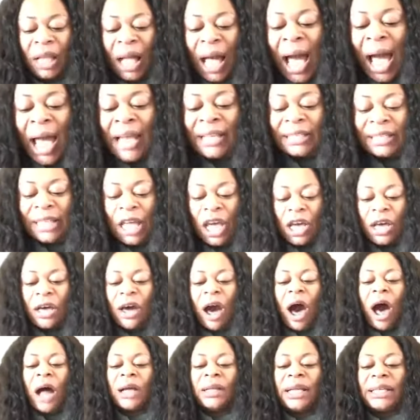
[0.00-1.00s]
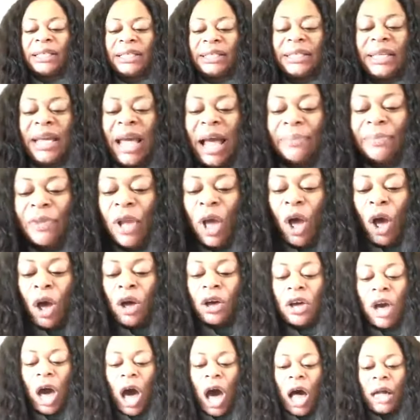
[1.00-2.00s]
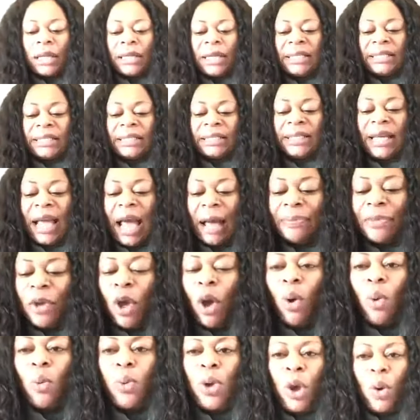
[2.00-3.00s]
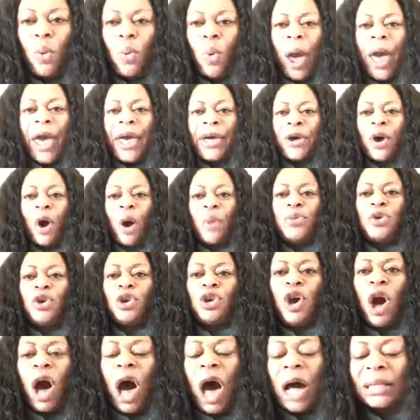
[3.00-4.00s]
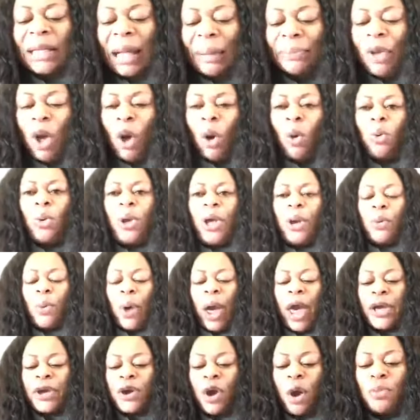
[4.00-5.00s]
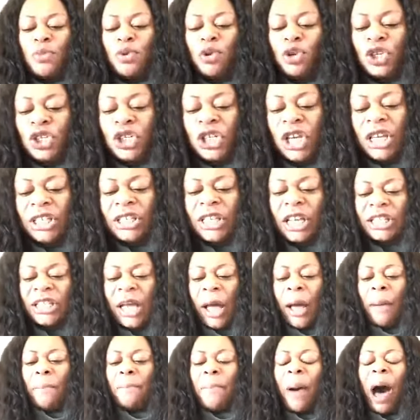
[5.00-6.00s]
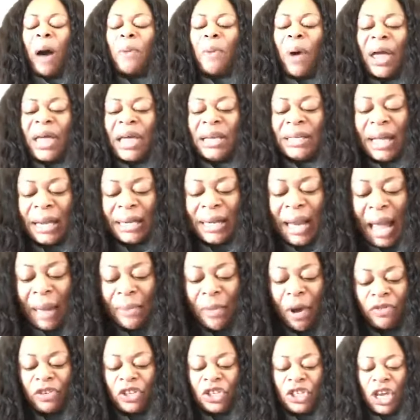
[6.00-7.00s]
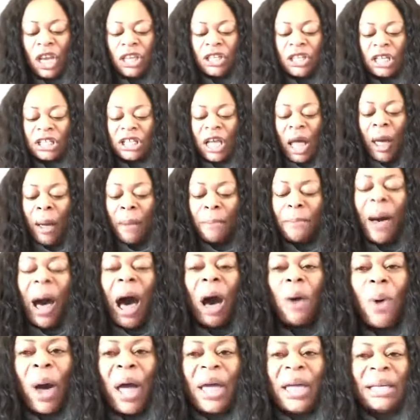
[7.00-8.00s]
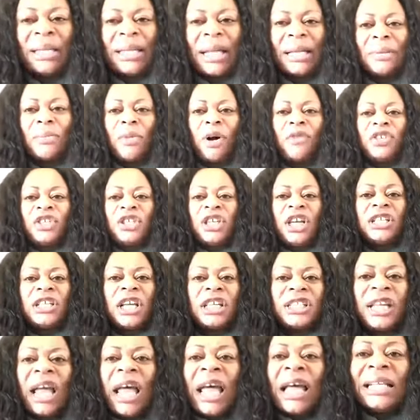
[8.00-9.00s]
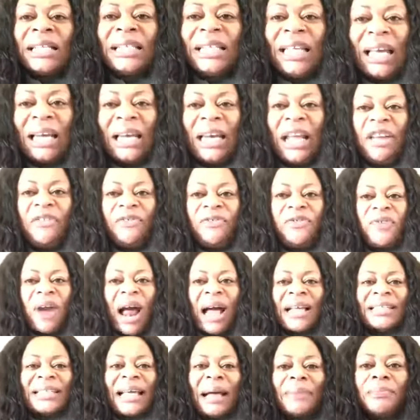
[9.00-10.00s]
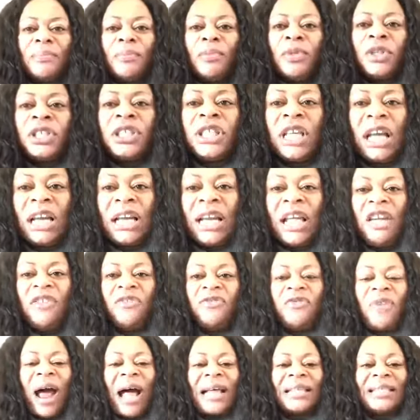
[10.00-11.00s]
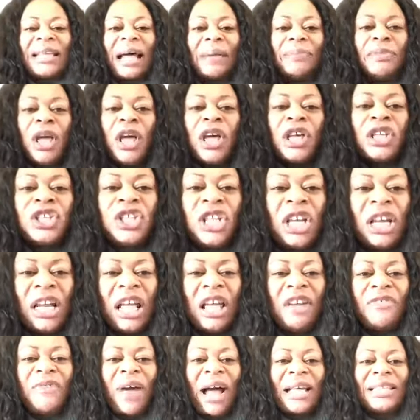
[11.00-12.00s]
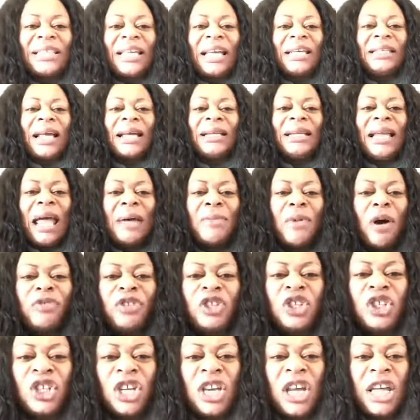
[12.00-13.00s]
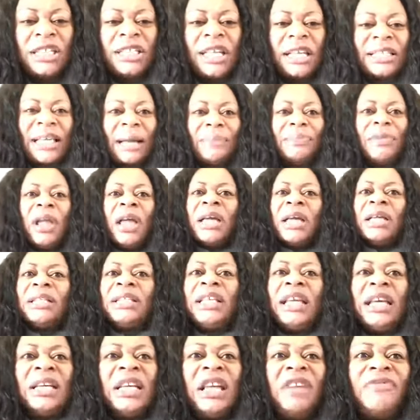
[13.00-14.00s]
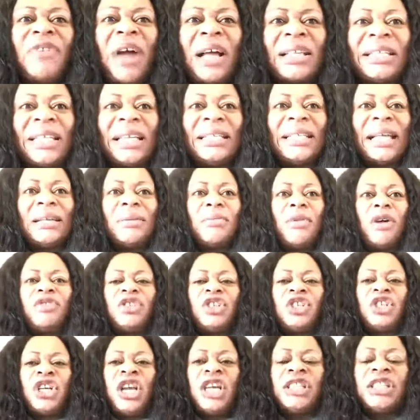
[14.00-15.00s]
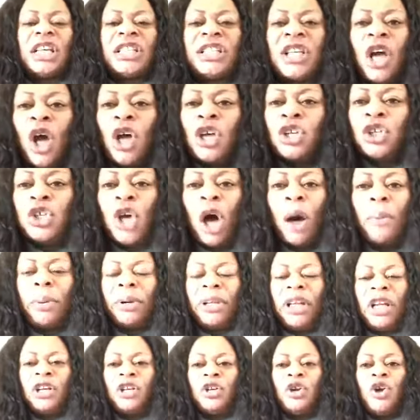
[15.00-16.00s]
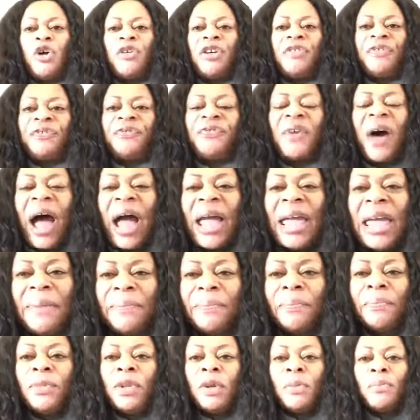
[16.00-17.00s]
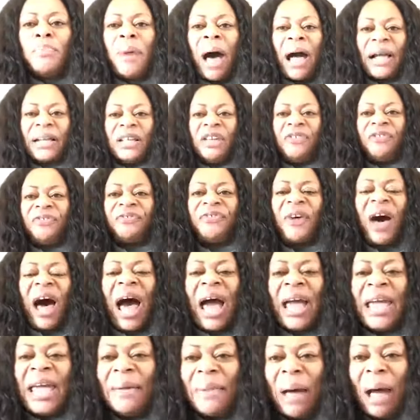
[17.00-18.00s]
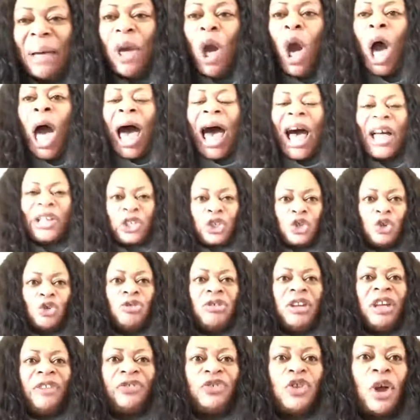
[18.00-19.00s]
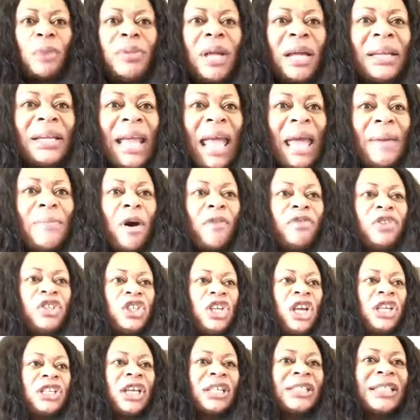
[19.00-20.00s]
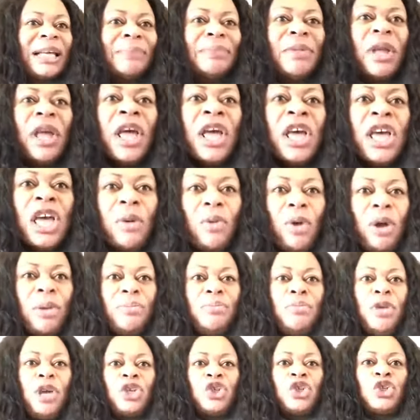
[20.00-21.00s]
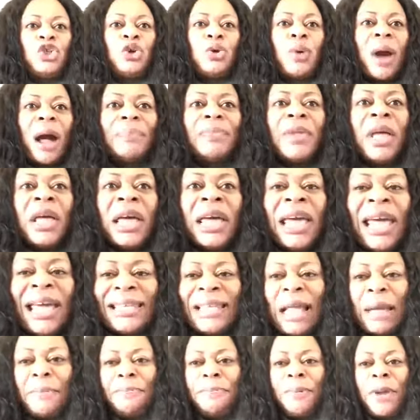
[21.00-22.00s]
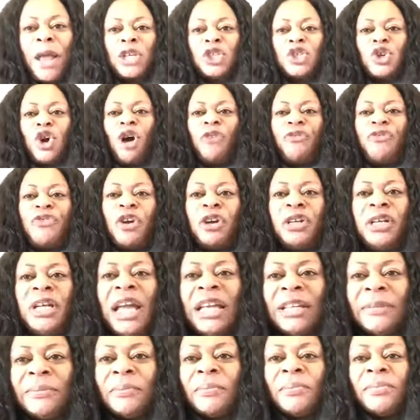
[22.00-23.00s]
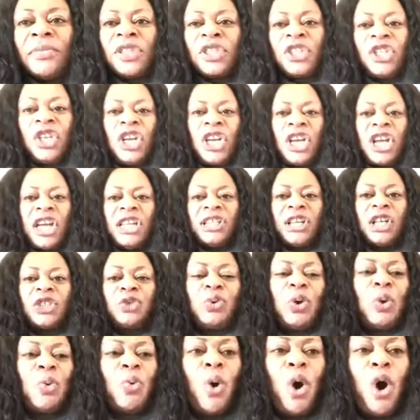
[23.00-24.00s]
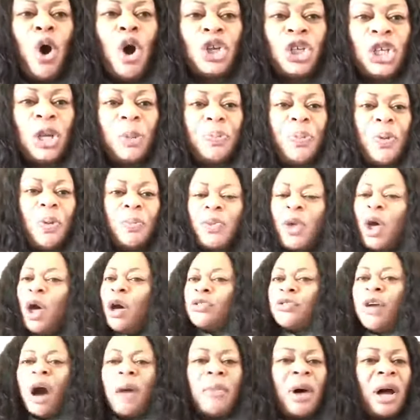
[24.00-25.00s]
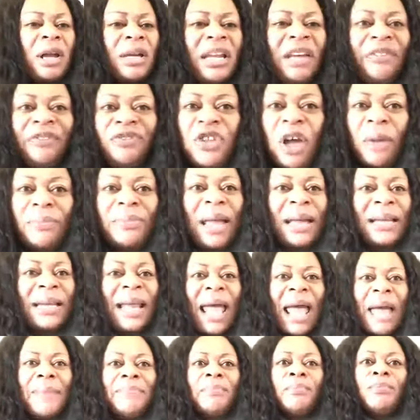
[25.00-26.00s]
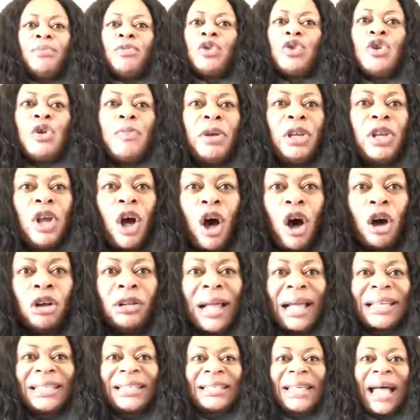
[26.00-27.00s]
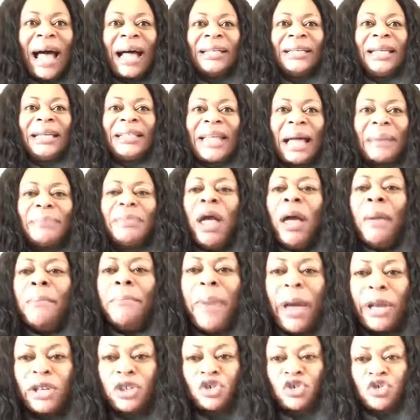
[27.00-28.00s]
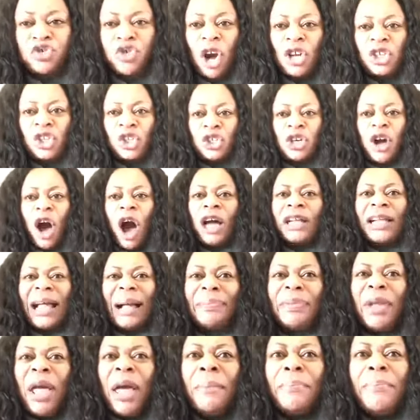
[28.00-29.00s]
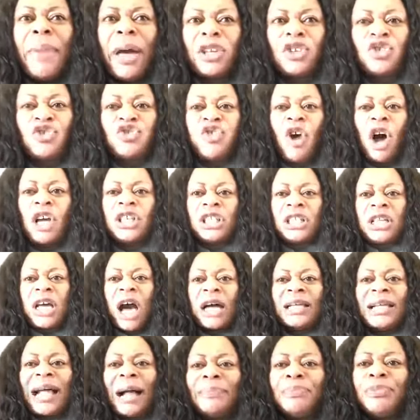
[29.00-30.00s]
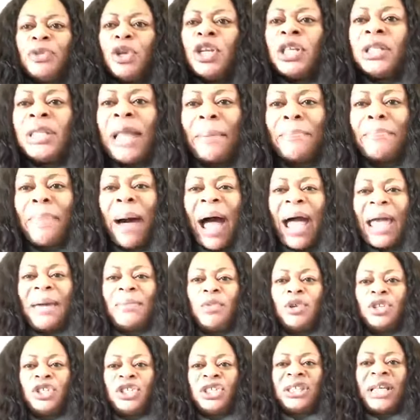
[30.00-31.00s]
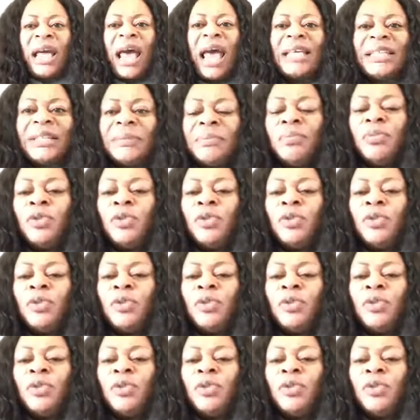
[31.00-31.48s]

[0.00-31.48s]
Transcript: I say God is here. God is here. We welcome you, God. We welcome you, Jesus. Power in the name of Jesus. Power in the name of Jesus. Deliverance. Deliverance. Deliverance in the name of Jesus. Deliverance in the name of Jesus. Somebody glorify Him. Magnify Him as you lift up the name of Jesus. He will meet you in the place of your need. Jesus, we worship you. Come on, lift up the name. You may not understand it, but trust God. But trust God. The Bible says,